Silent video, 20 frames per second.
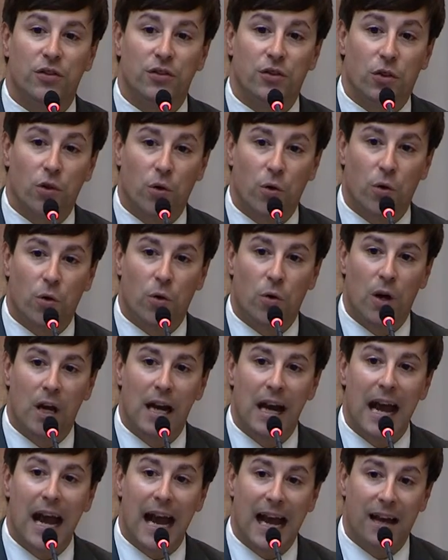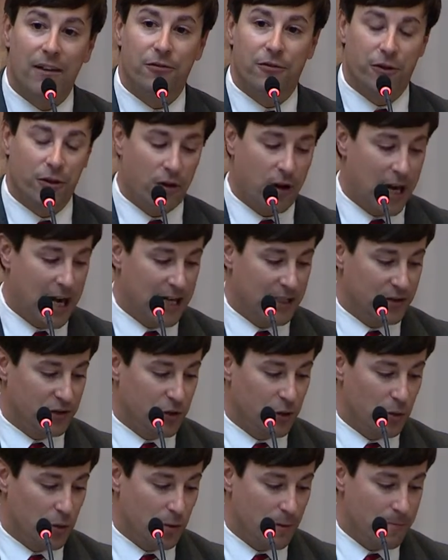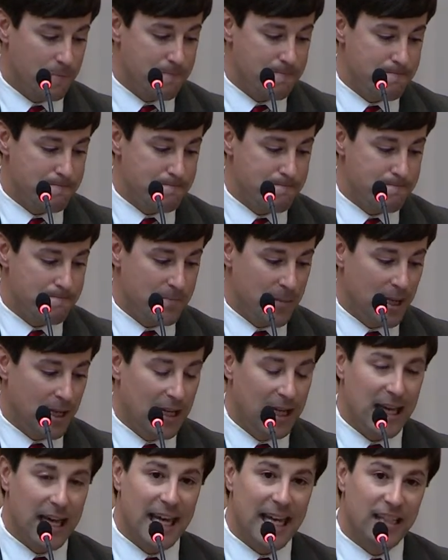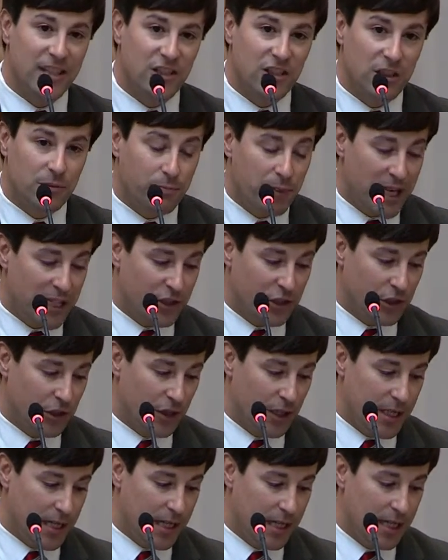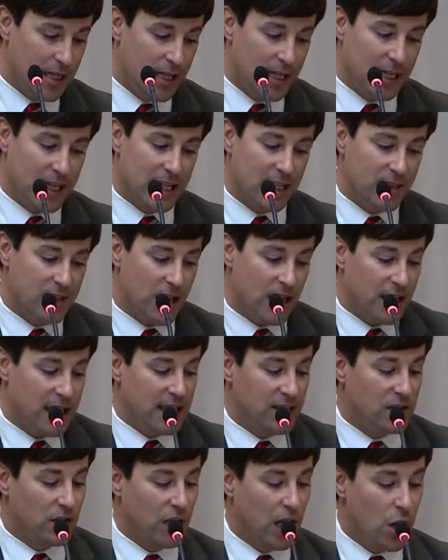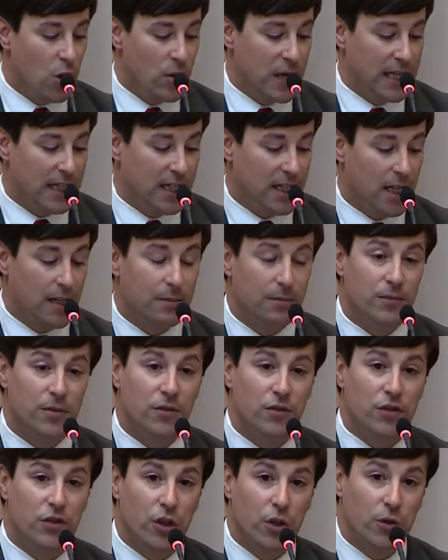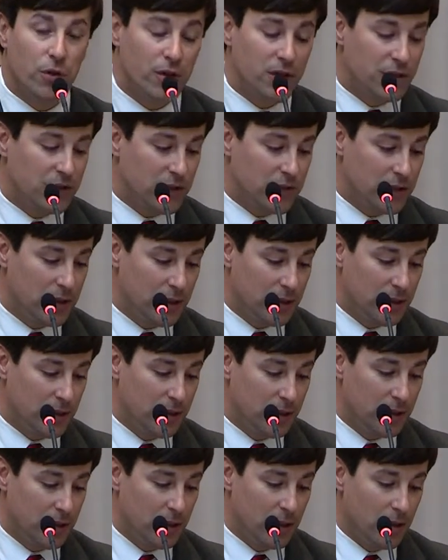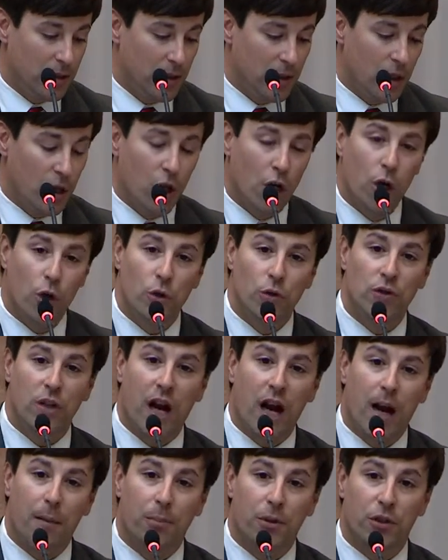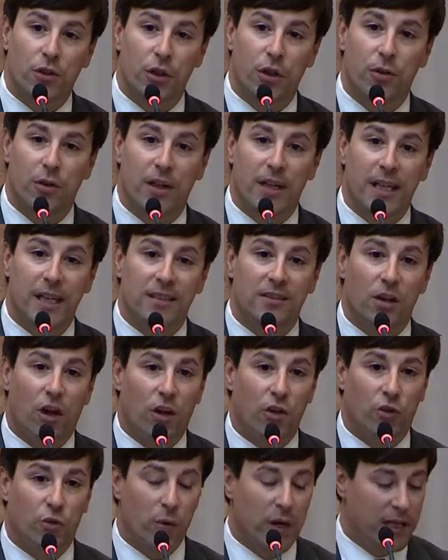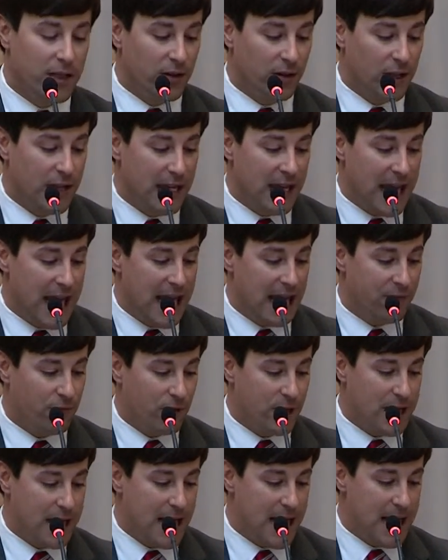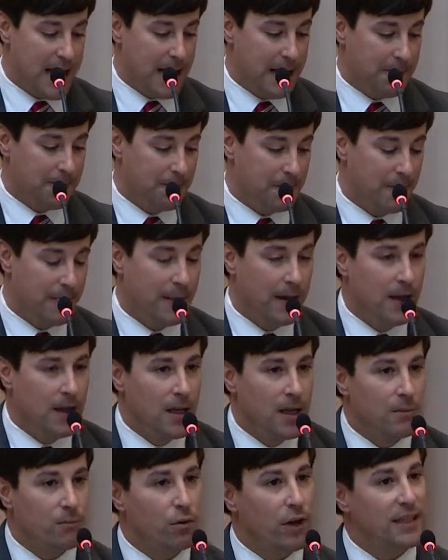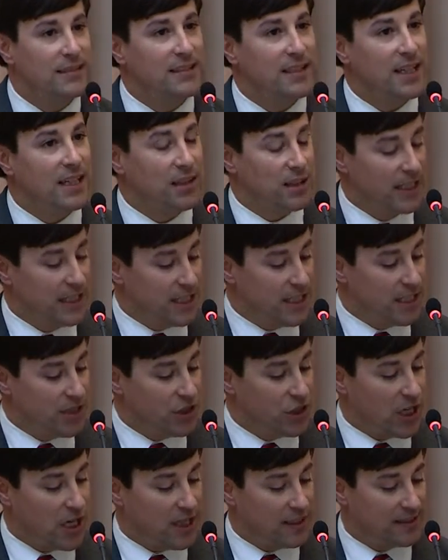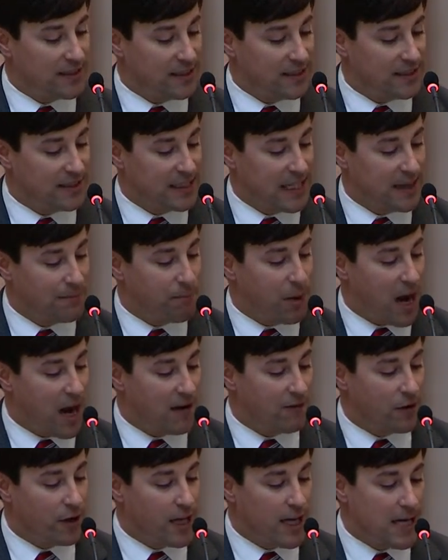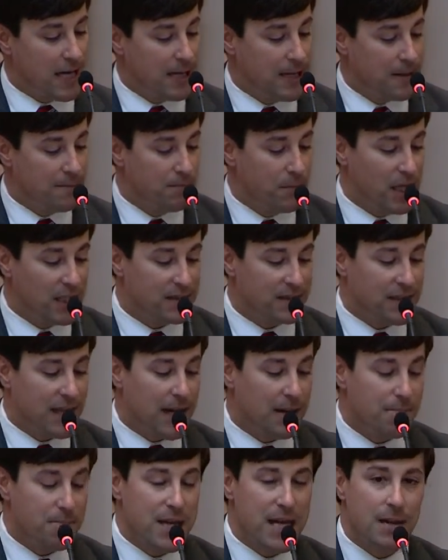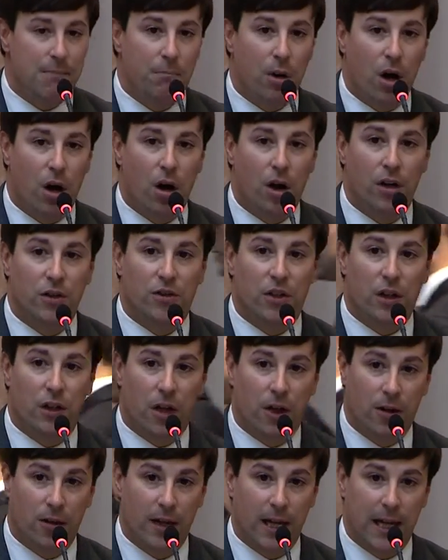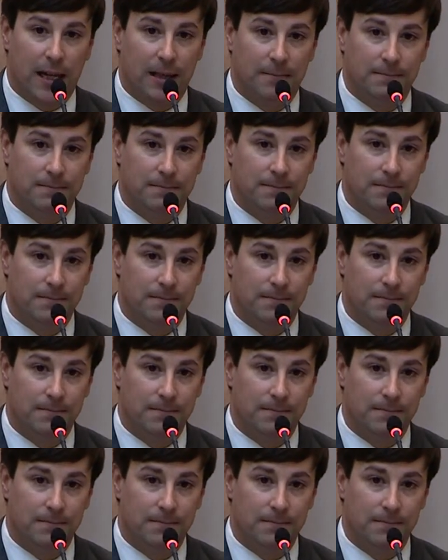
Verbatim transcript: school after high school, especially Kentucky's low income students whose opportunities are dwindling every day. President Lyndon Johnson said poverty must not be a bar to learning,